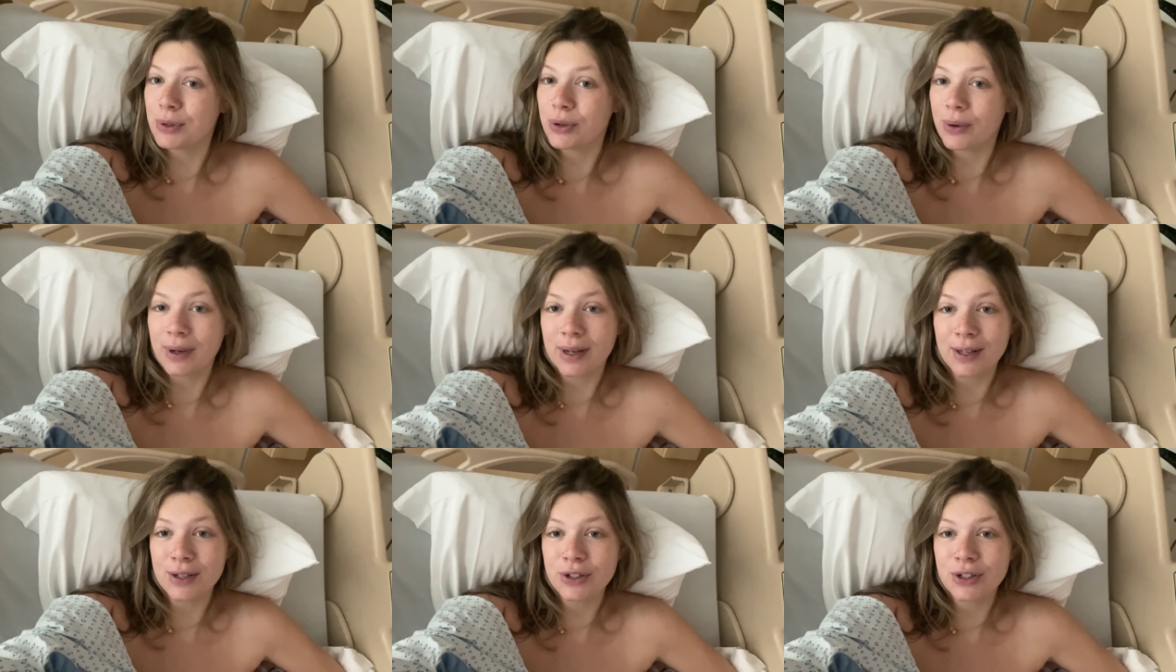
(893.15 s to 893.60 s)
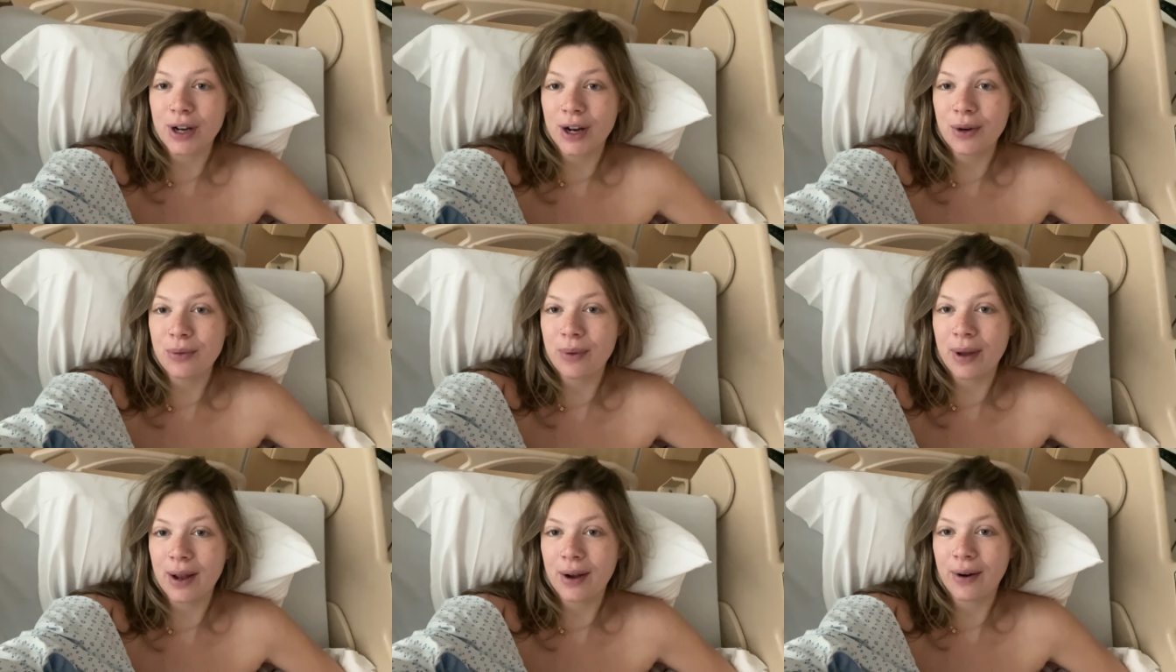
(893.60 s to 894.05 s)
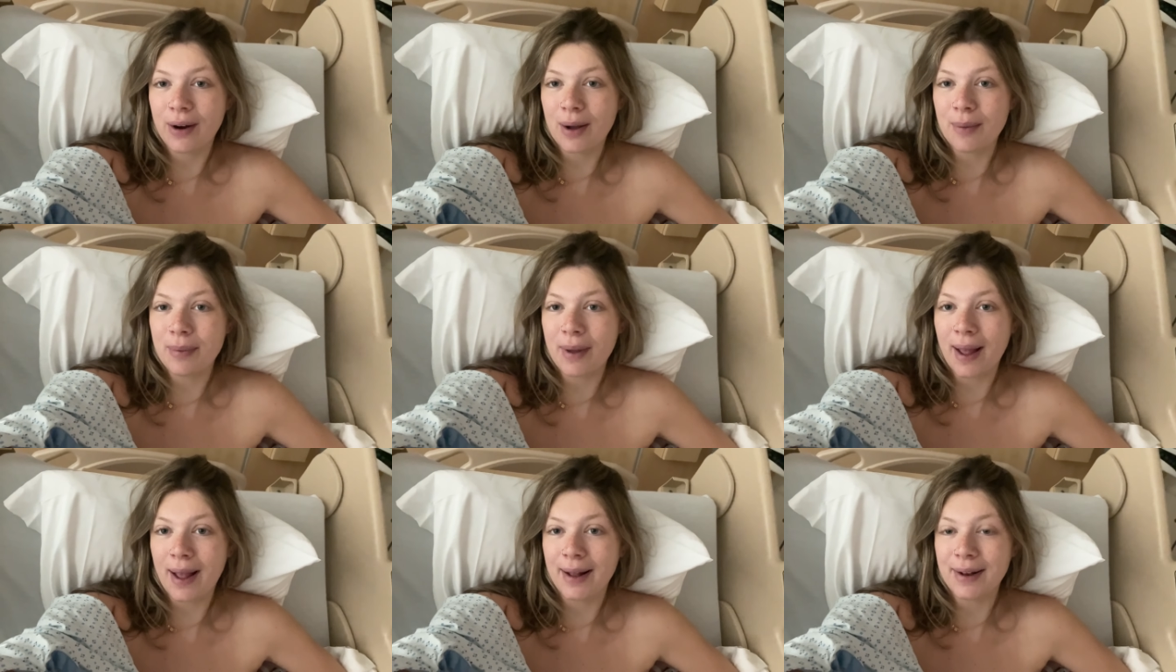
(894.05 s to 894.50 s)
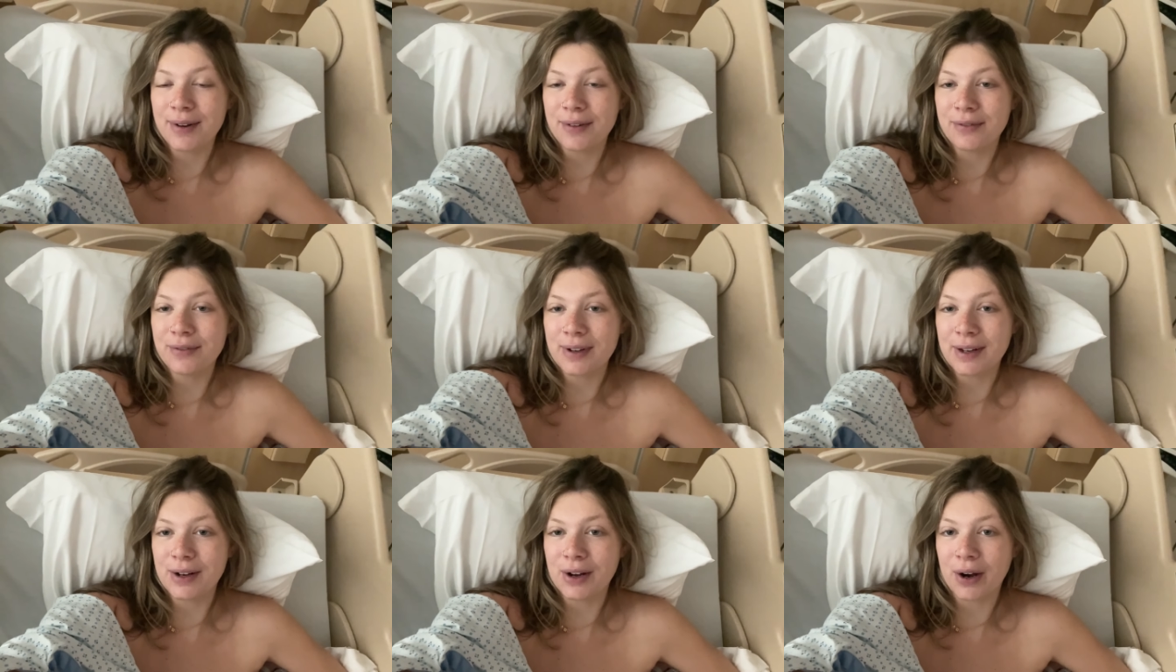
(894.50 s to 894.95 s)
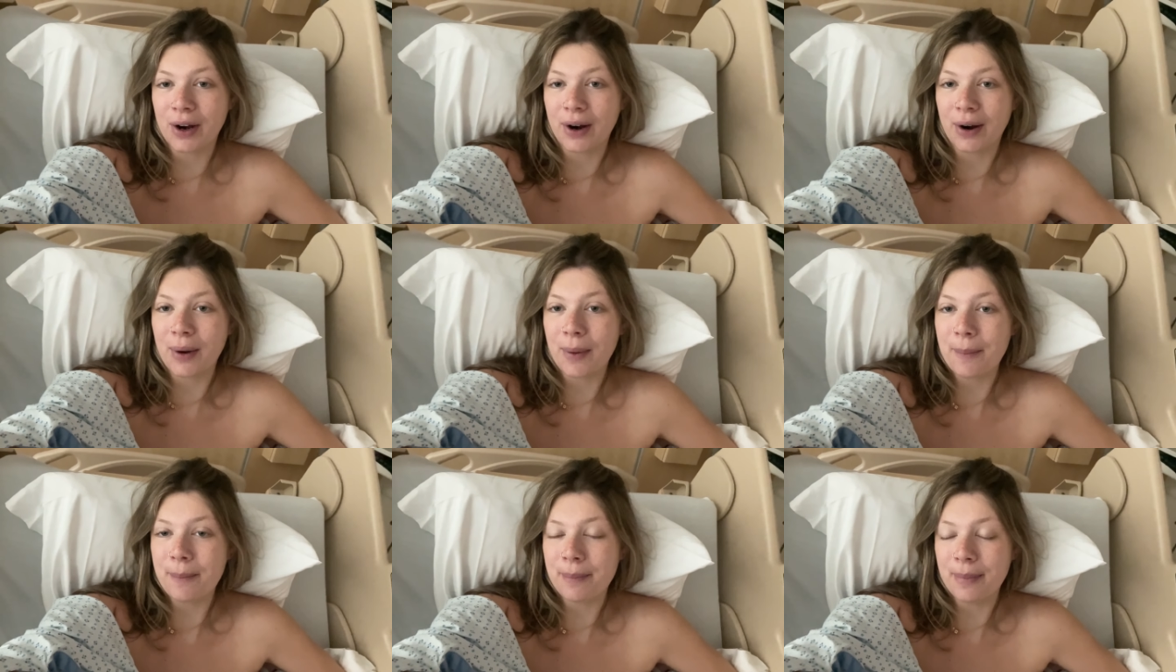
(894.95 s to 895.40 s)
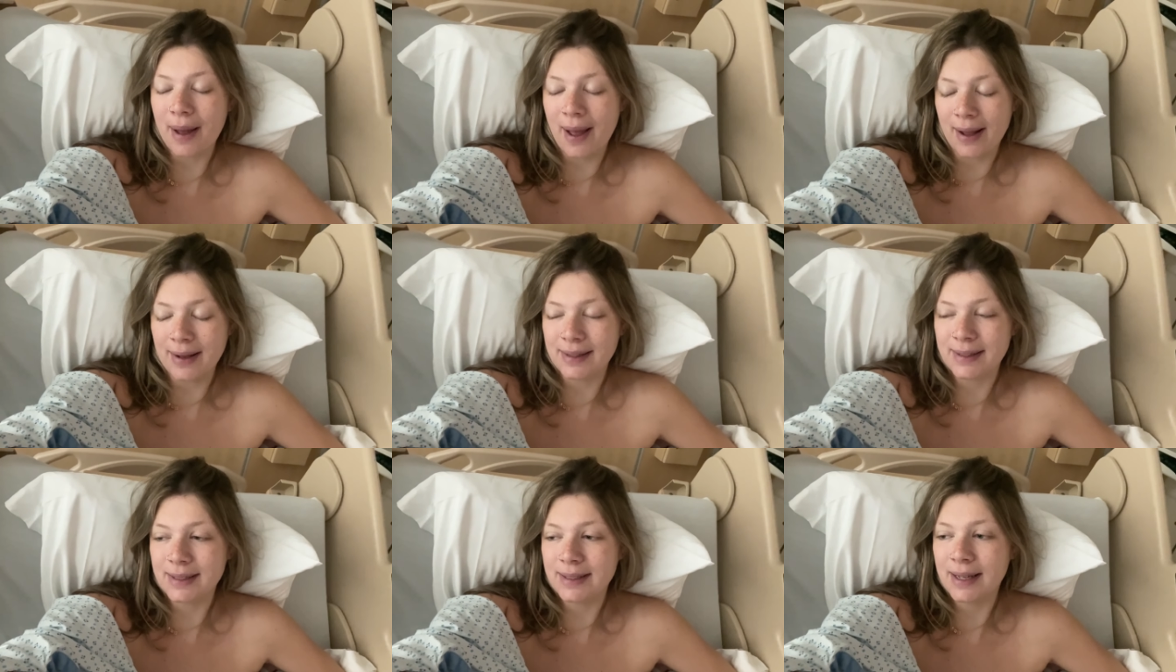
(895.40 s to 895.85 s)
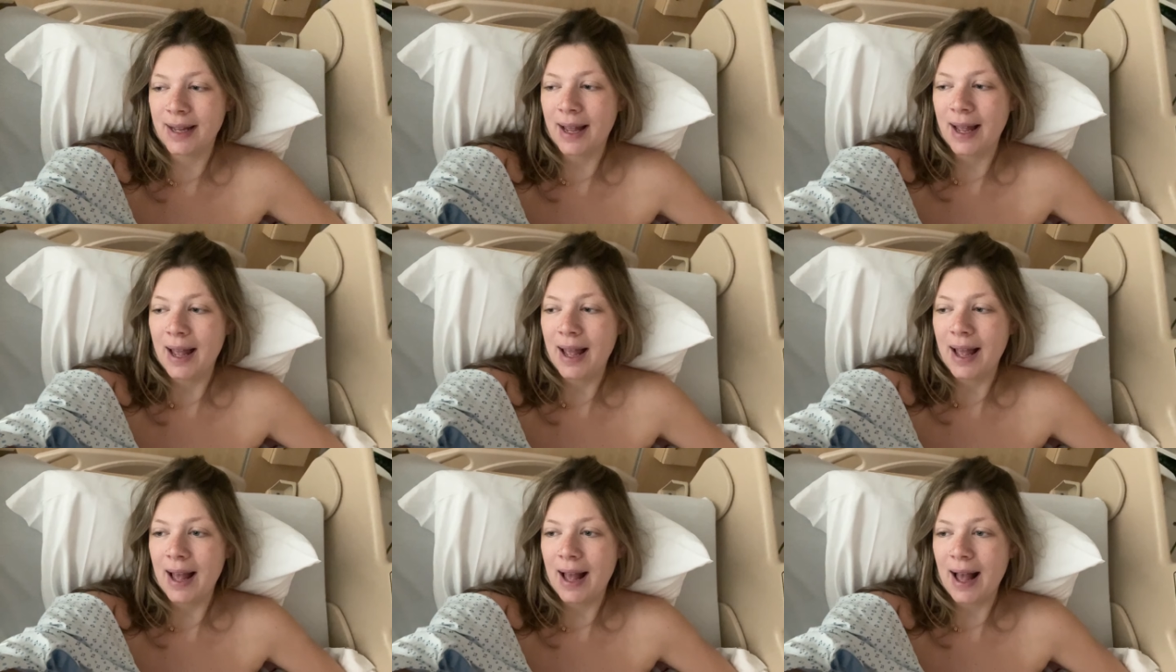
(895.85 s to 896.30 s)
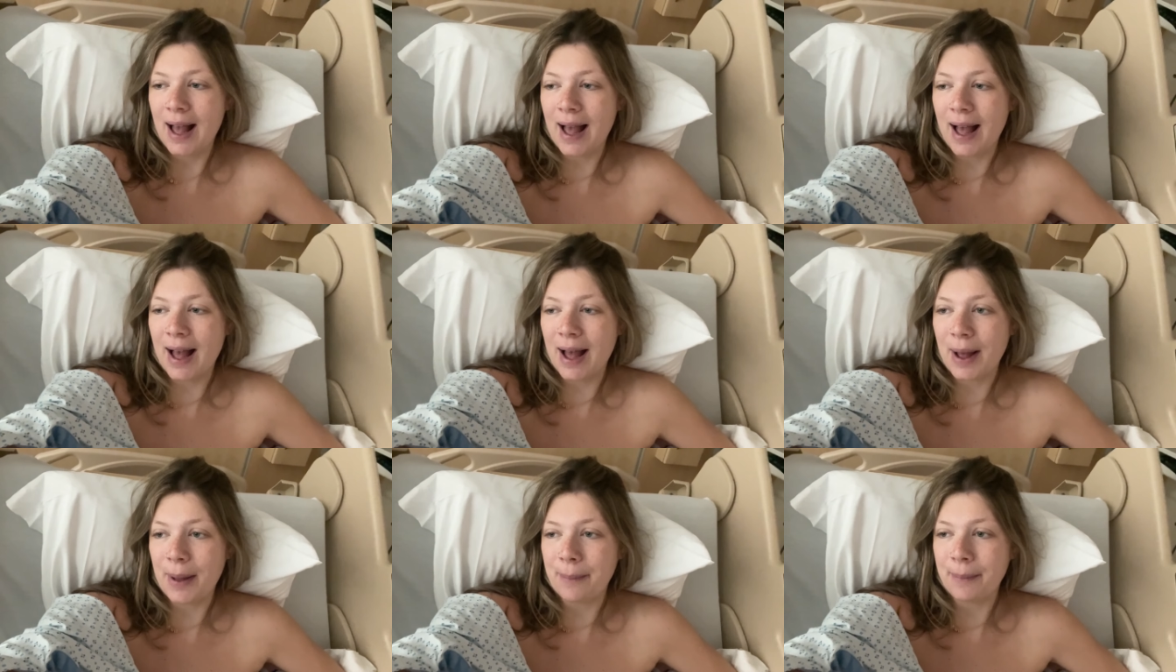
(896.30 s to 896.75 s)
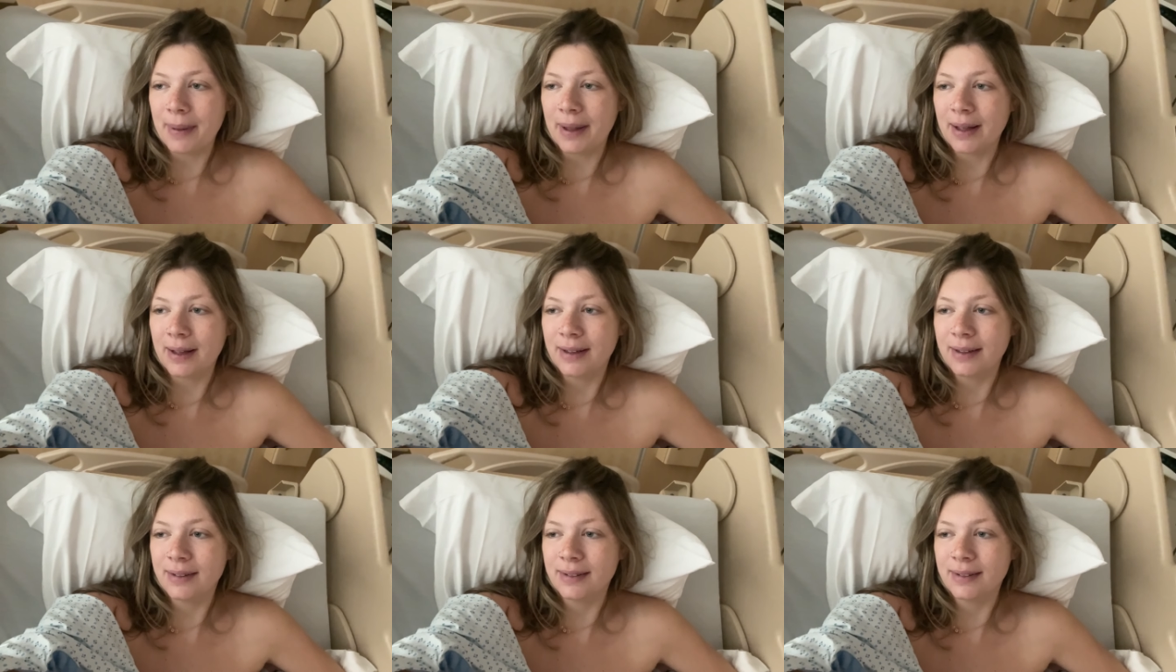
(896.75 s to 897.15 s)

So I need to try and wake her up and feed her. But um,